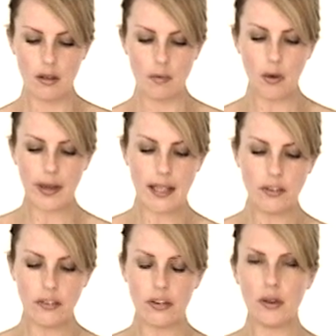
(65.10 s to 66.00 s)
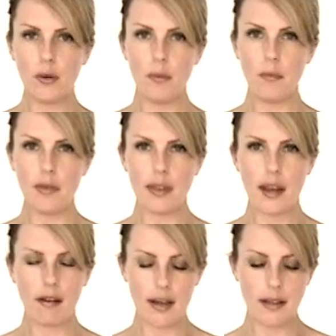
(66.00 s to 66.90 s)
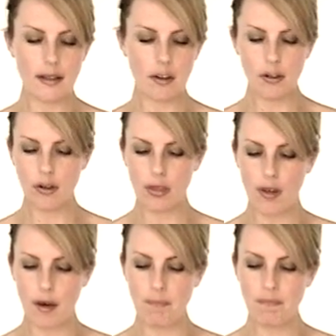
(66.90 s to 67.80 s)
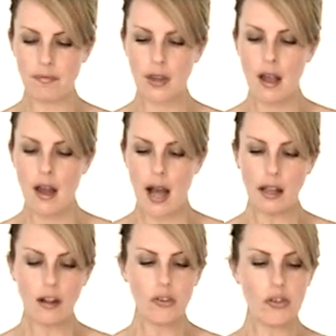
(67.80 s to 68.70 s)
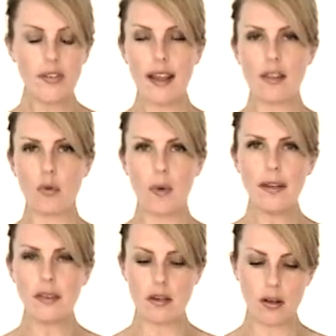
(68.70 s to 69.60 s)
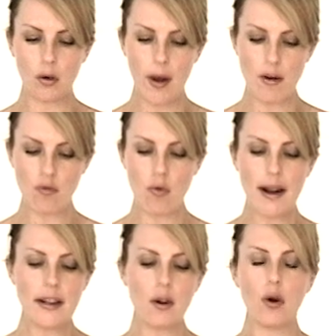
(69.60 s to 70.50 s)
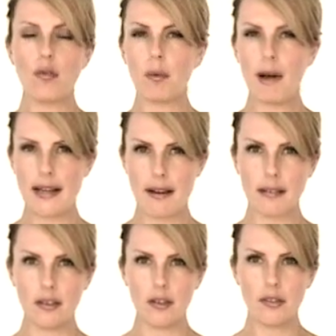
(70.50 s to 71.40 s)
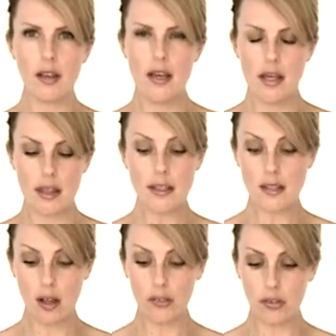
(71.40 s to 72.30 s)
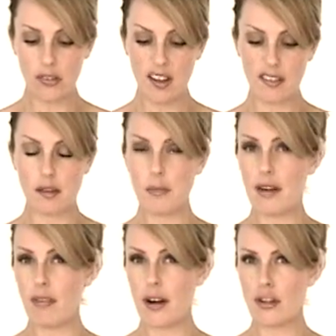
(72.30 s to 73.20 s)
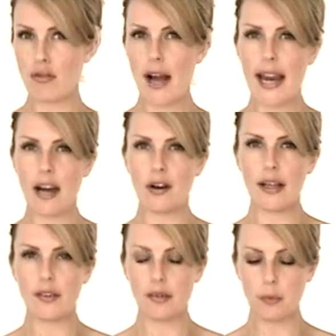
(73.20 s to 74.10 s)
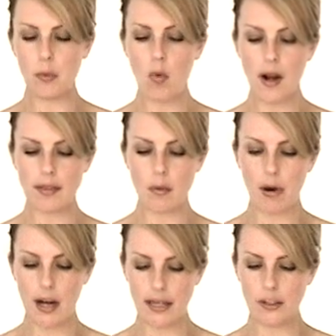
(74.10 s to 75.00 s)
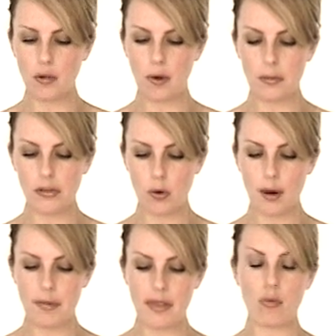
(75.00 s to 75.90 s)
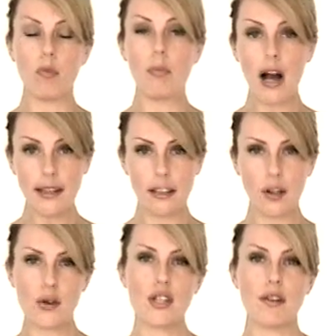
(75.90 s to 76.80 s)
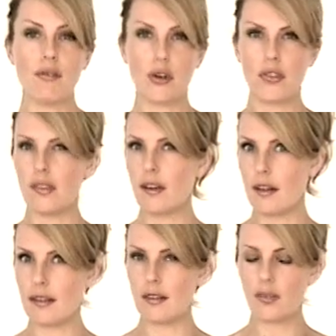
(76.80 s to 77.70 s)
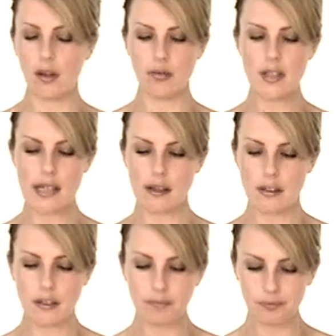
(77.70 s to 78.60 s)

Going into the area near your thumb. I'll also take the residue and run it over my knuckles. This also tends to be a very dry area, so we want the body to absorb the body lotion versus tons of self-tanner.